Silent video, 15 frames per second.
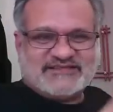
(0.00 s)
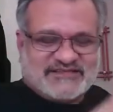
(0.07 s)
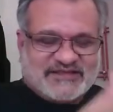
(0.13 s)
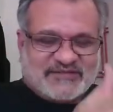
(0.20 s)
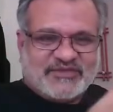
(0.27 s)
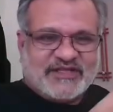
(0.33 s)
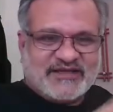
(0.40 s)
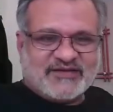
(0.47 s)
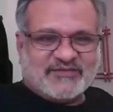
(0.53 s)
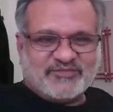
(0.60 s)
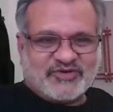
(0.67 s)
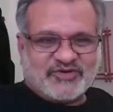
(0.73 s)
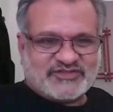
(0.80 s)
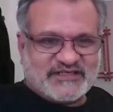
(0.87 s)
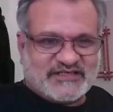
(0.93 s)
something
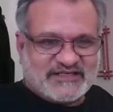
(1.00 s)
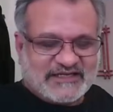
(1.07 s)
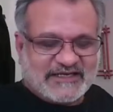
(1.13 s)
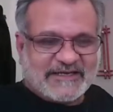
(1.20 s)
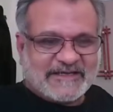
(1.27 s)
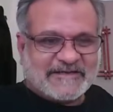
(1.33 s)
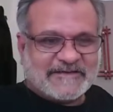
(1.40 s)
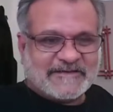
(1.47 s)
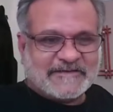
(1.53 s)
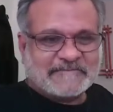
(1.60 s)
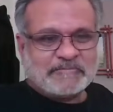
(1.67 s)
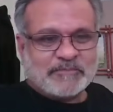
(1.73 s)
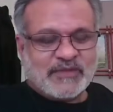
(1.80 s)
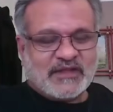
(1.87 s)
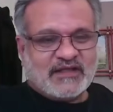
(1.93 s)
composite. And
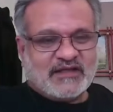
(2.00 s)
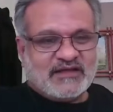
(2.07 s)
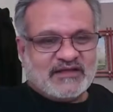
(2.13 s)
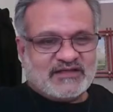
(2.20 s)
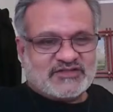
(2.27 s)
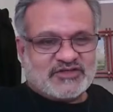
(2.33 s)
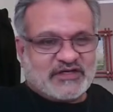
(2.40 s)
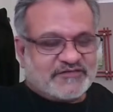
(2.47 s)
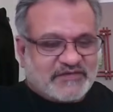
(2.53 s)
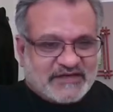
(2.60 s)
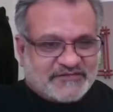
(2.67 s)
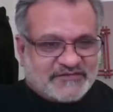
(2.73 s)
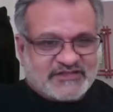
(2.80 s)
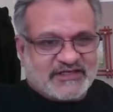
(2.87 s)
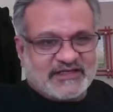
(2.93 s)
so
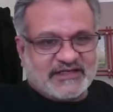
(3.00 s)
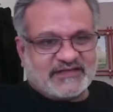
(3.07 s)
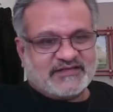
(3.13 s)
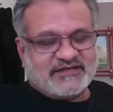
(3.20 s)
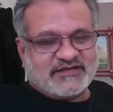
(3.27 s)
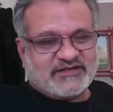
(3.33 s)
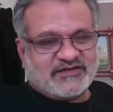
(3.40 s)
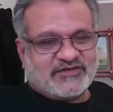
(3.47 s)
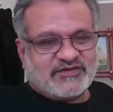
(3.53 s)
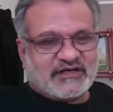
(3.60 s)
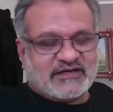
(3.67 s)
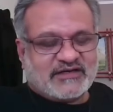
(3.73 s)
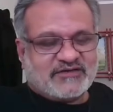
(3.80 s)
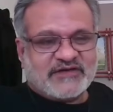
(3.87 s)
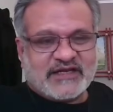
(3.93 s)
I've studied
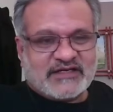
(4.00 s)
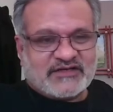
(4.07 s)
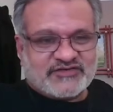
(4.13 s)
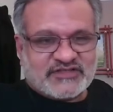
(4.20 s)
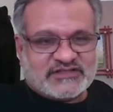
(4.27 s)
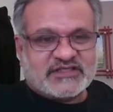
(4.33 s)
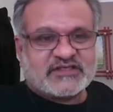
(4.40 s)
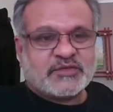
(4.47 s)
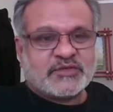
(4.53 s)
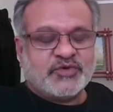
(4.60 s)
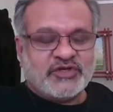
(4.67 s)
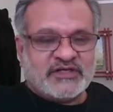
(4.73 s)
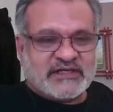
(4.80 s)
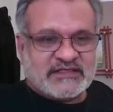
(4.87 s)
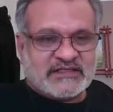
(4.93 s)
very interesting
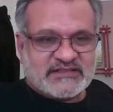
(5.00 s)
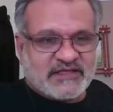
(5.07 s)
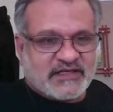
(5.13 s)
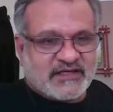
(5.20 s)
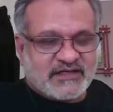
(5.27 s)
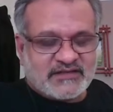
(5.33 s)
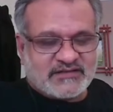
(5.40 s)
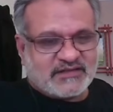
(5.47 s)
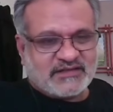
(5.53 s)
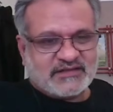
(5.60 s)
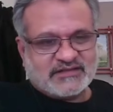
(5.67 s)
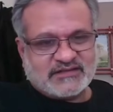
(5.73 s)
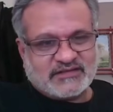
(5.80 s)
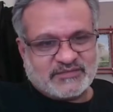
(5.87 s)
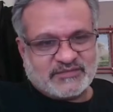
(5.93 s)
communities there,
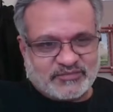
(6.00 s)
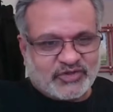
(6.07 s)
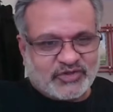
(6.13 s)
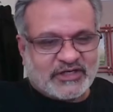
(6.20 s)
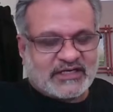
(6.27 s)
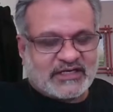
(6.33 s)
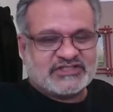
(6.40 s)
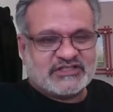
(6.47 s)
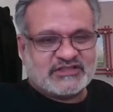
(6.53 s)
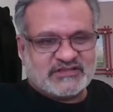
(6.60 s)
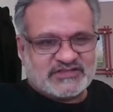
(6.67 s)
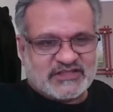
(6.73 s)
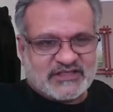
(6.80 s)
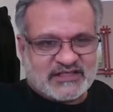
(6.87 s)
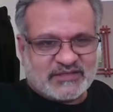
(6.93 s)
Bukhara
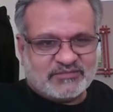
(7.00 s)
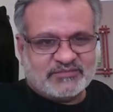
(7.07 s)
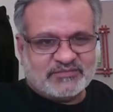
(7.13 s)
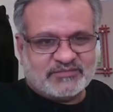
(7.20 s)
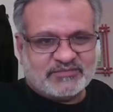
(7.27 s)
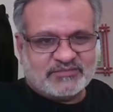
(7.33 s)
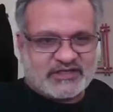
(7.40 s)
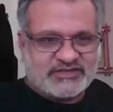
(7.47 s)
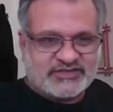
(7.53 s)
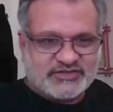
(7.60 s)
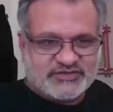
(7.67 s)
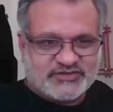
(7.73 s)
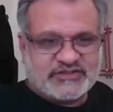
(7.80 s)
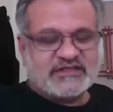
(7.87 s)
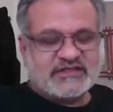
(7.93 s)
Challa, Bukhara
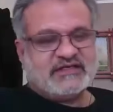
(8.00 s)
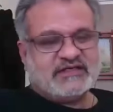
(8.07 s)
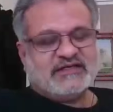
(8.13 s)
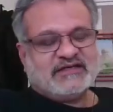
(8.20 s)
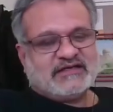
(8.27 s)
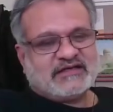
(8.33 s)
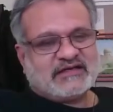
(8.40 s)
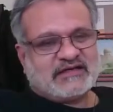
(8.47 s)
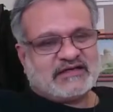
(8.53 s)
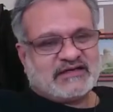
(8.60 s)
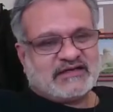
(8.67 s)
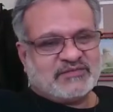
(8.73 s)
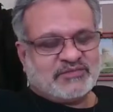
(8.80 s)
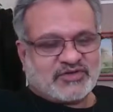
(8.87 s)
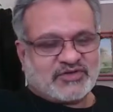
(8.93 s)
Jews,
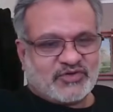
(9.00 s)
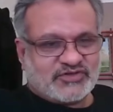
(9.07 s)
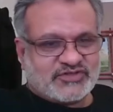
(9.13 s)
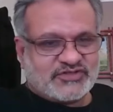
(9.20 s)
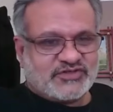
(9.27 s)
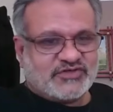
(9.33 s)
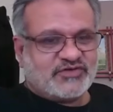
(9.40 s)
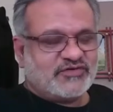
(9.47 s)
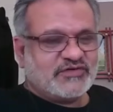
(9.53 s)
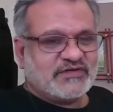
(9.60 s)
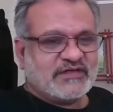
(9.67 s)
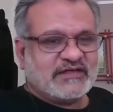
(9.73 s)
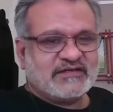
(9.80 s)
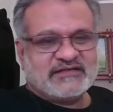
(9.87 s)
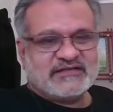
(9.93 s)
but
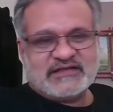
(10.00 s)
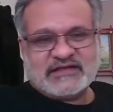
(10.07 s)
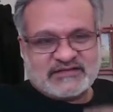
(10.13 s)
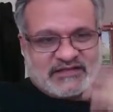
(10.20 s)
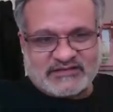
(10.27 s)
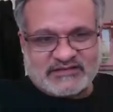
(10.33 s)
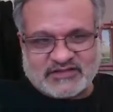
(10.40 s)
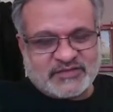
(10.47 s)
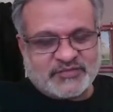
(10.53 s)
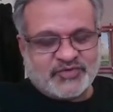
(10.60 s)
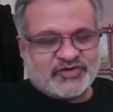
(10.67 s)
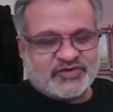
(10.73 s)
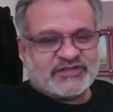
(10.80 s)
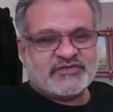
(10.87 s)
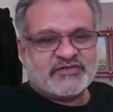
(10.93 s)
also the other
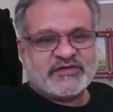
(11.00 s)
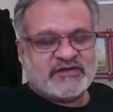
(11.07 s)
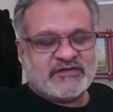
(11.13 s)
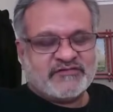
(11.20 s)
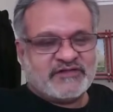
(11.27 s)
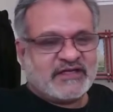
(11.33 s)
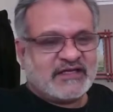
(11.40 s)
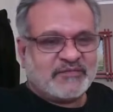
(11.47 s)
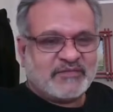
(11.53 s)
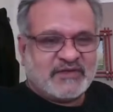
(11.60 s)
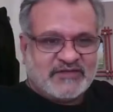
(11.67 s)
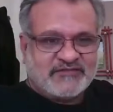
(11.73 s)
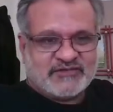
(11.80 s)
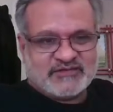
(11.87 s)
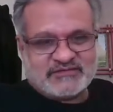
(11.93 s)
communities who have lived there. I
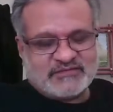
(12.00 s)
mean